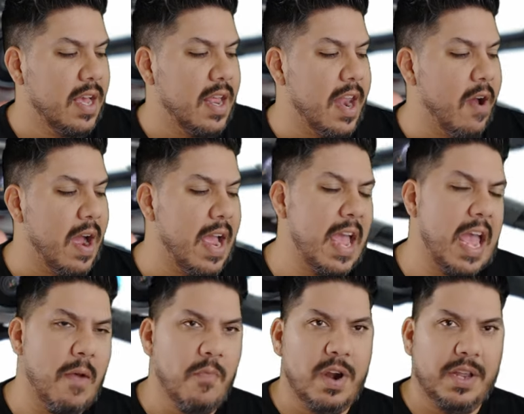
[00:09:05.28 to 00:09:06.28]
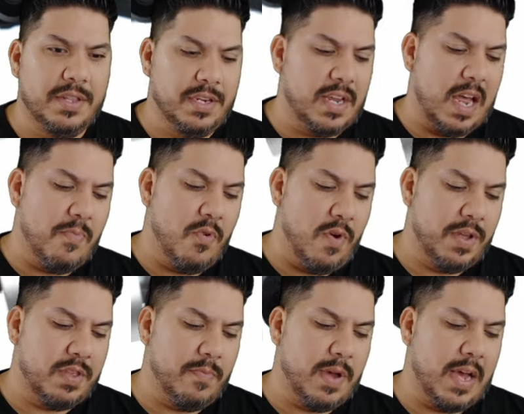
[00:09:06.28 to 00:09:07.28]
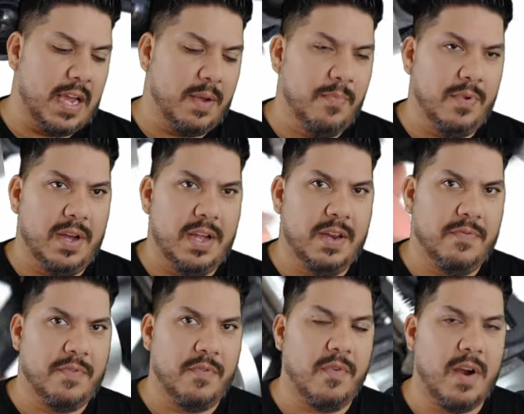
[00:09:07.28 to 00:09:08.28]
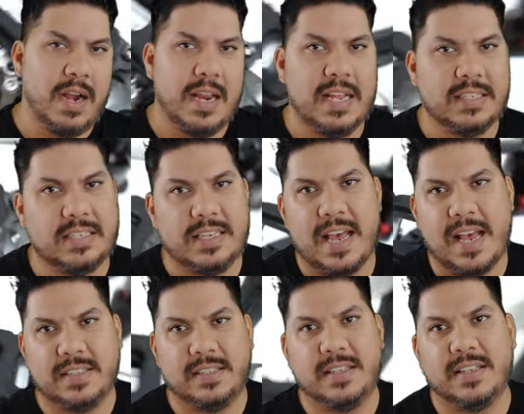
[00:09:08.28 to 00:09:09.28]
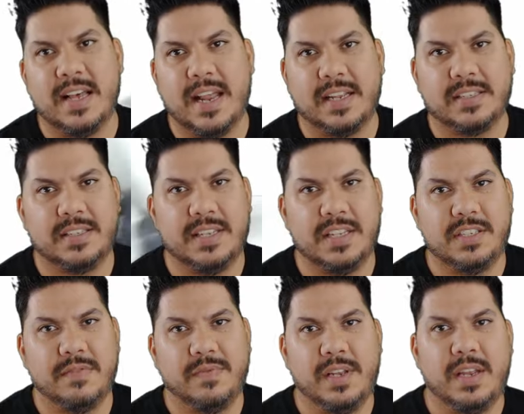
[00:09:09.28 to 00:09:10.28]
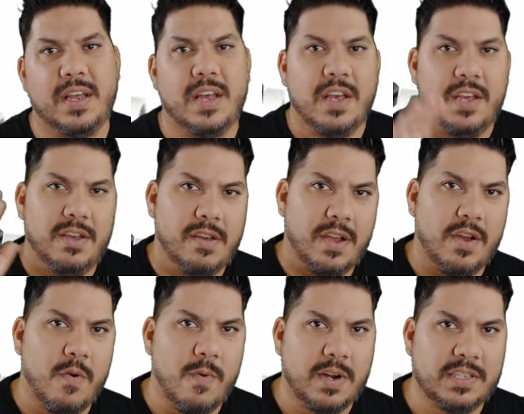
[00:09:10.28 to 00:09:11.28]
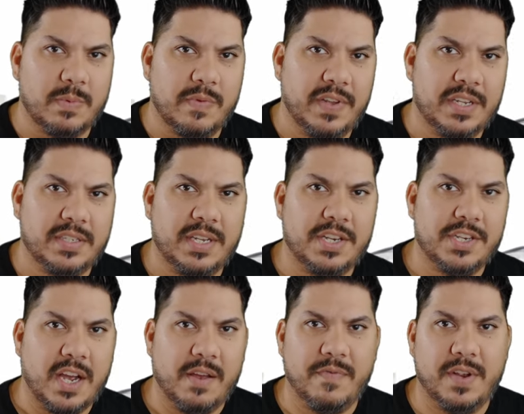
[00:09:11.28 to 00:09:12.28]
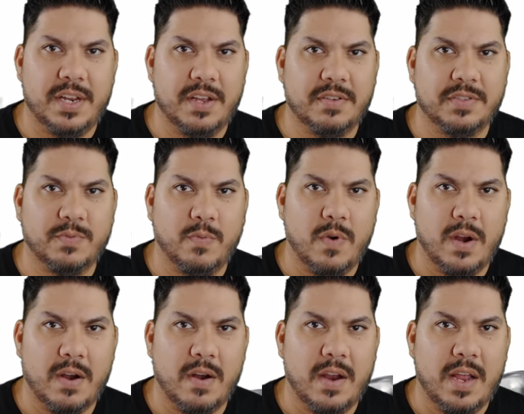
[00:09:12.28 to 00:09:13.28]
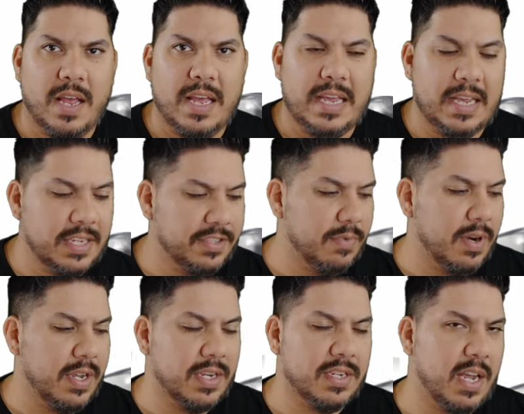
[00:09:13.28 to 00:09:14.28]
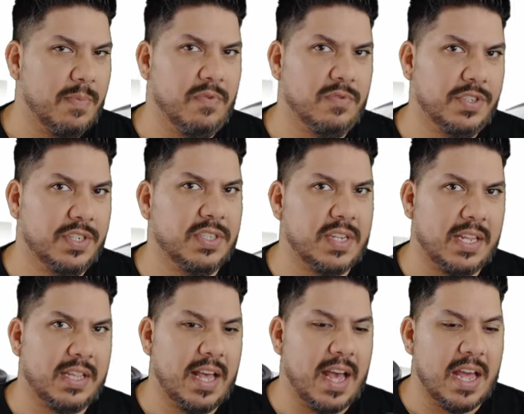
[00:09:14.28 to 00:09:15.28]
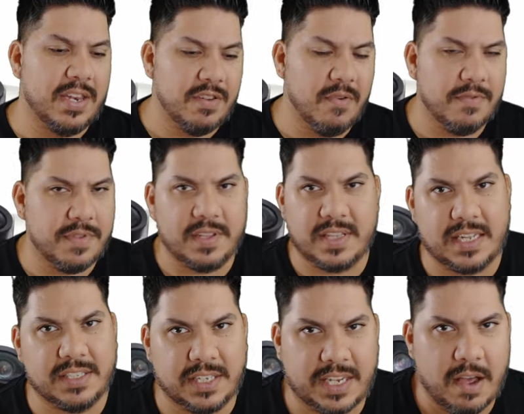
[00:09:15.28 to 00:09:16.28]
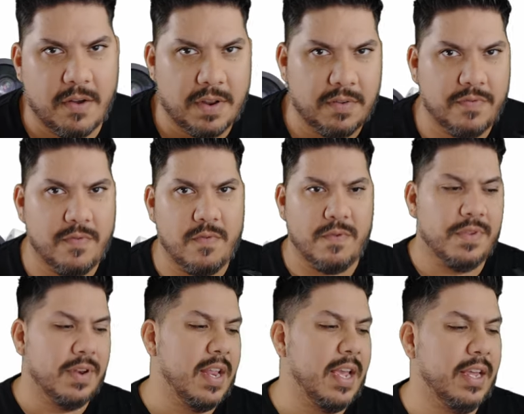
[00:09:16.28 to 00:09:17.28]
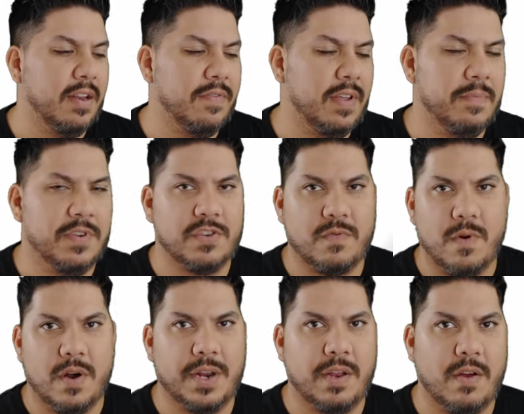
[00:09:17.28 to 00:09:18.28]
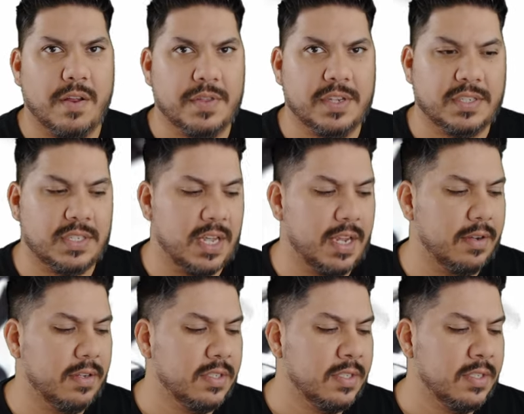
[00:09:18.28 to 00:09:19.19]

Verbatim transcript: now I am running the dipole at the back, but Ferrari has tested that extensively. You can go watch some of his DJI videos where he is running a dipole just like that. I don't think that's accounting for the negative image quality on this thing.